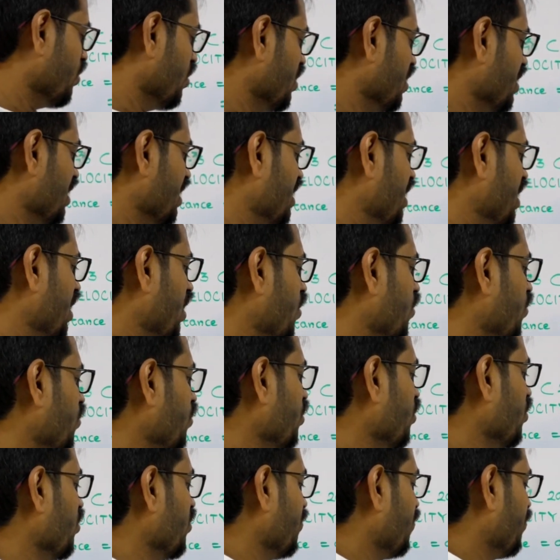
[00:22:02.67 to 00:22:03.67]
Now
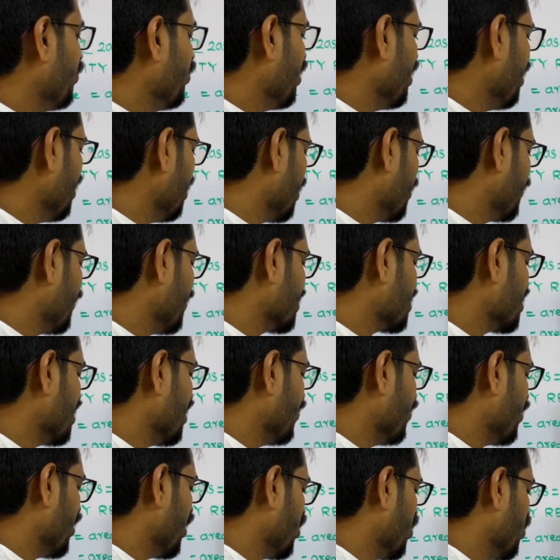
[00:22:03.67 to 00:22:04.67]
putting equation
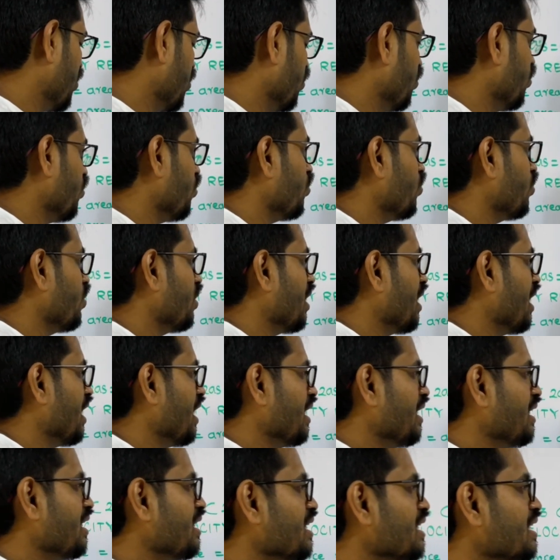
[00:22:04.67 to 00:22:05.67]
number 2
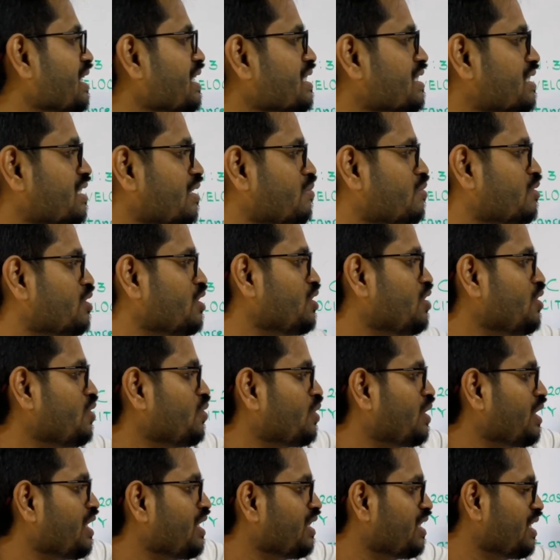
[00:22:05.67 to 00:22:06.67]
and
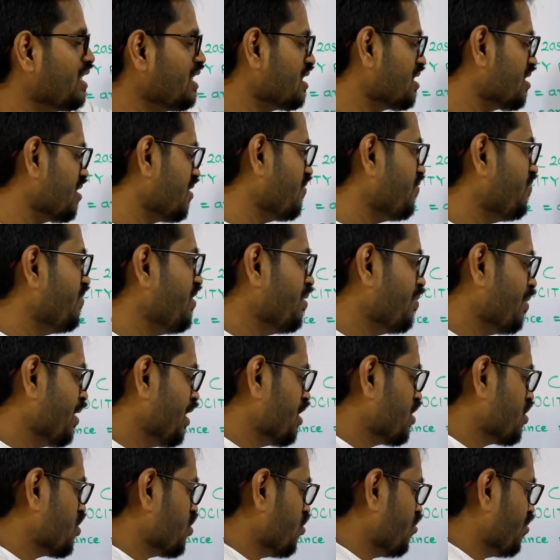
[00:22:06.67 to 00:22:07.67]
substituting this v
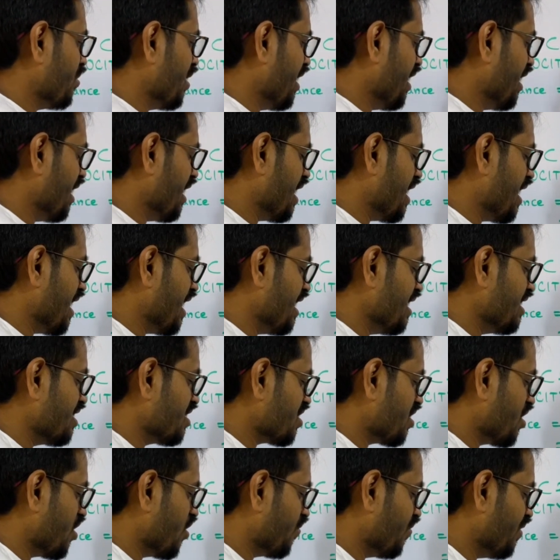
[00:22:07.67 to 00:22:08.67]
minus u by a
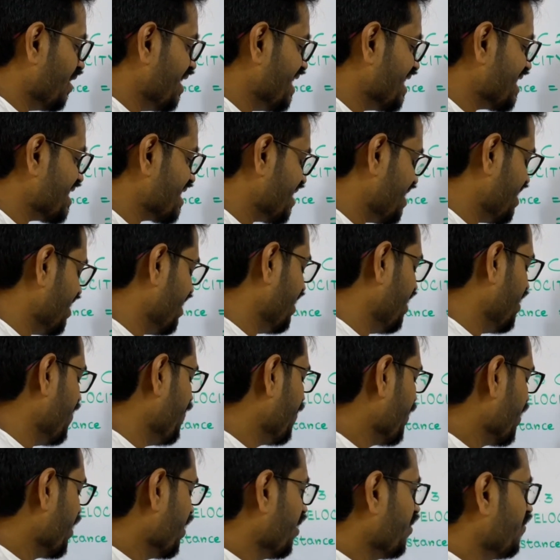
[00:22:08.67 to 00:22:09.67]
instead of this t,
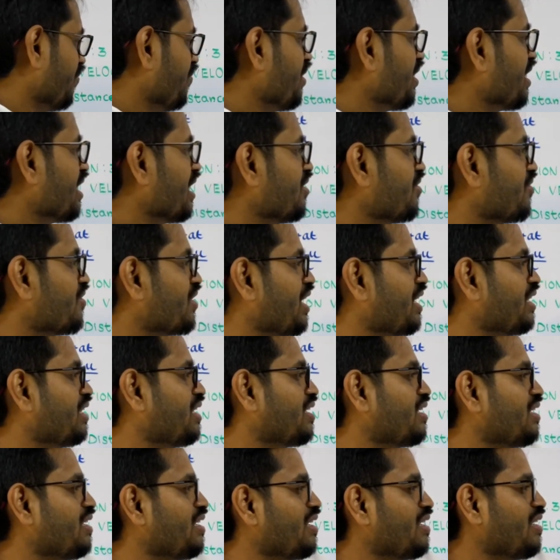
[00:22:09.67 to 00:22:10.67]
we can write
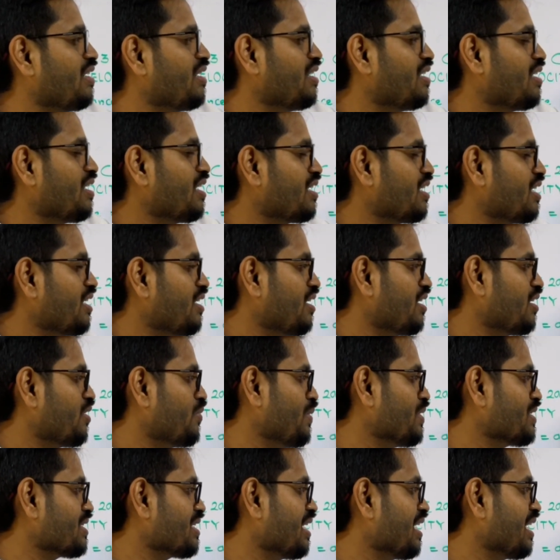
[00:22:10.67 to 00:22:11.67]
the
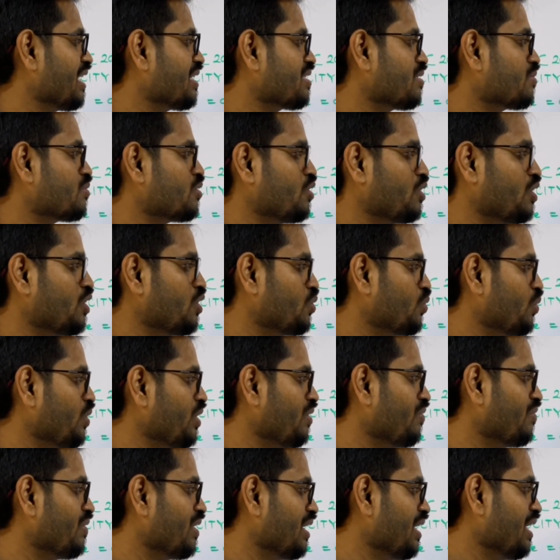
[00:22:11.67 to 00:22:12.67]
equation like substituting 2
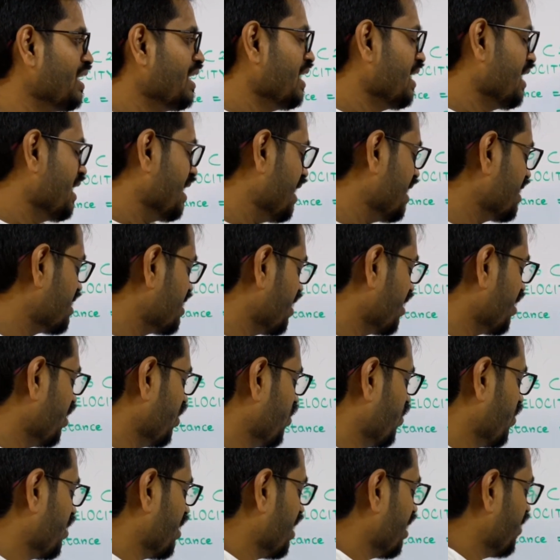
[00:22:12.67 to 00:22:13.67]
in 1 is equal
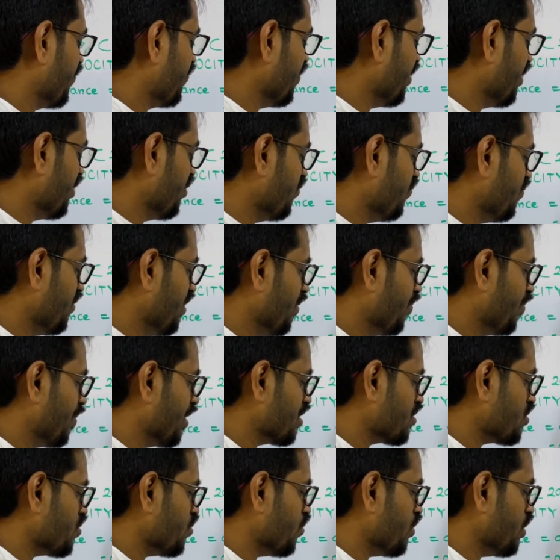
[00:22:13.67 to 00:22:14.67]
to half into v
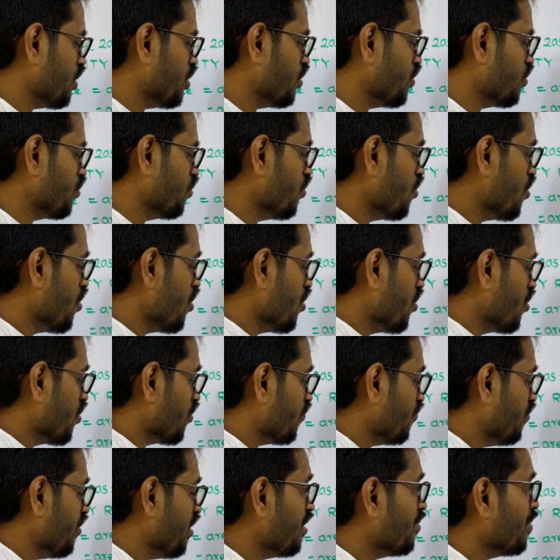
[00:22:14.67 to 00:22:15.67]
plus u into
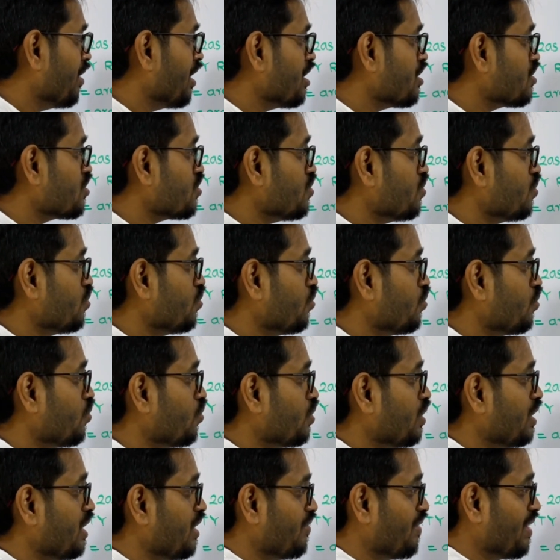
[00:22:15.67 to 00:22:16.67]
v minus u
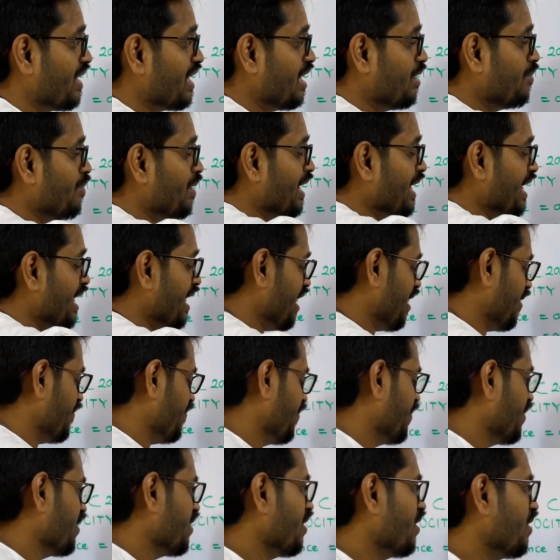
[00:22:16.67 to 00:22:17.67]
divided by a.
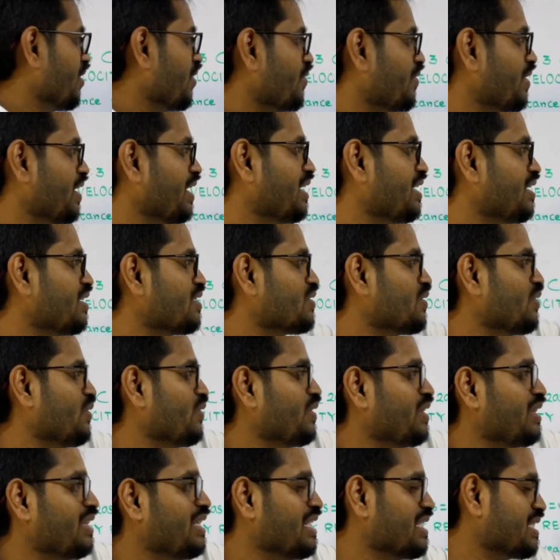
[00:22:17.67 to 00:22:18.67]
Alright, so
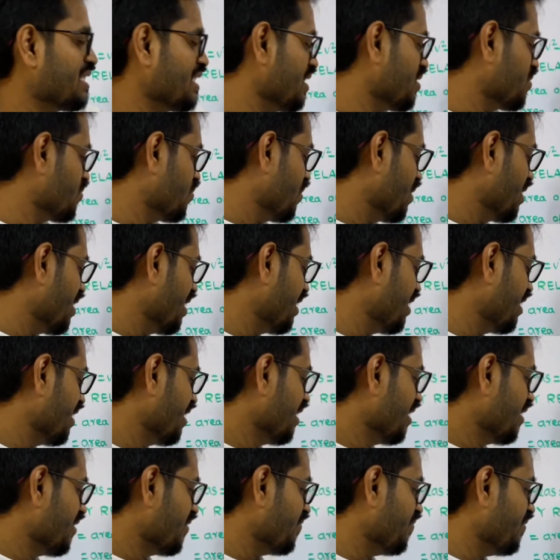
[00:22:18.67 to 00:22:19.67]
this is what
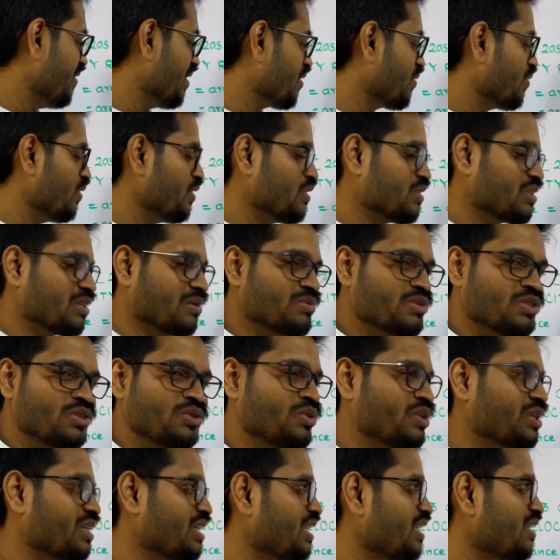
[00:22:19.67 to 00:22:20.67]
we are going to
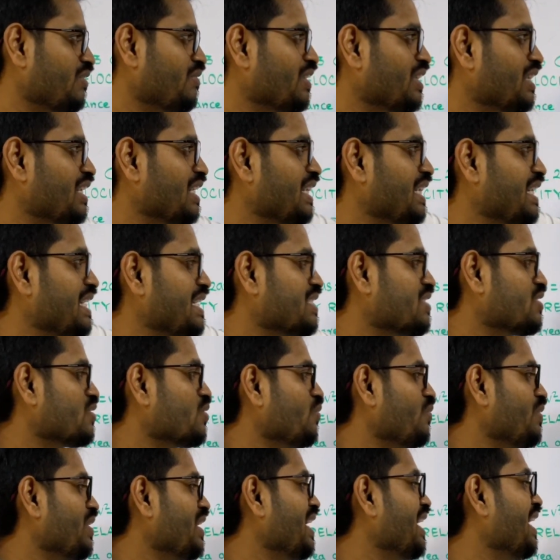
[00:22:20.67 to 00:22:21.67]
substitute t with this, so
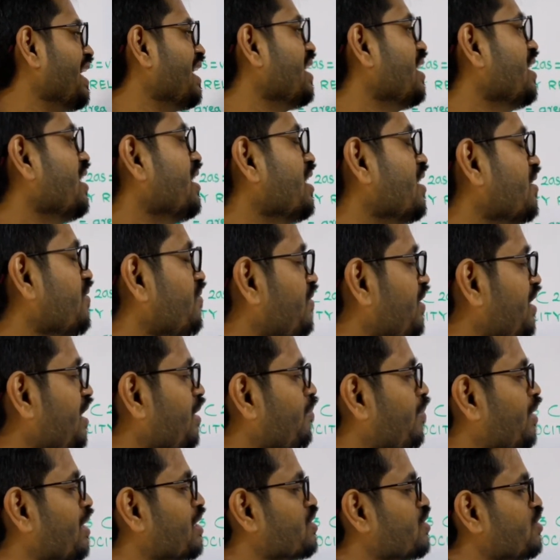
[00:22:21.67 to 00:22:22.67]
we get v
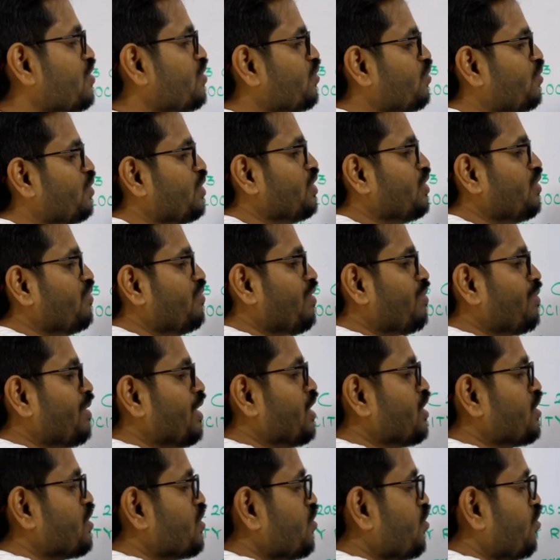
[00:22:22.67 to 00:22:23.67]
plus u into v
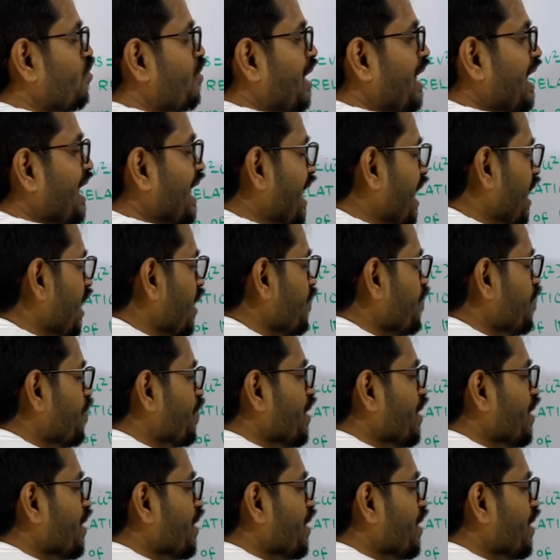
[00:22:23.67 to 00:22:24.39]
minus u by a.